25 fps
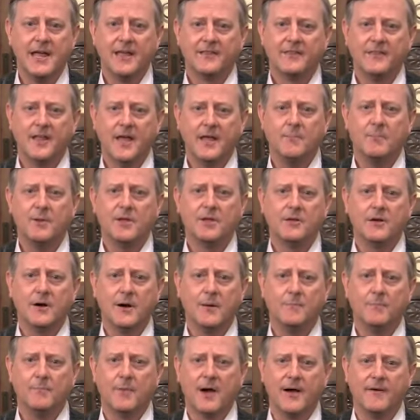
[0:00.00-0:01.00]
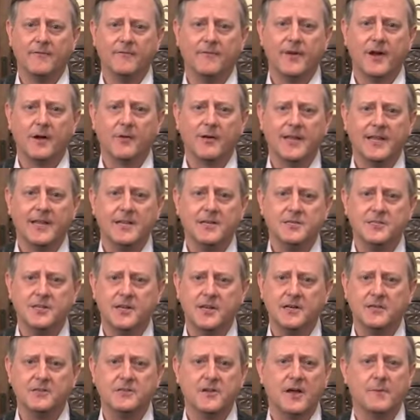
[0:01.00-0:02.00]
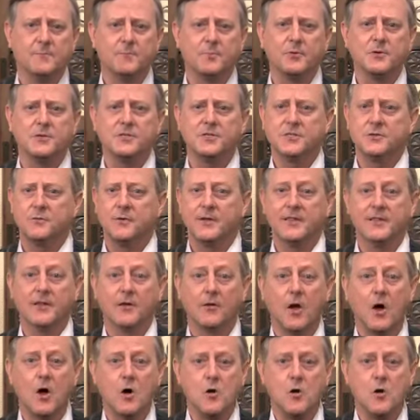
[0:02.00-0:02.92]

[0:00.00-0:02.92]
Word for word: They become uh, very intent on pursuing their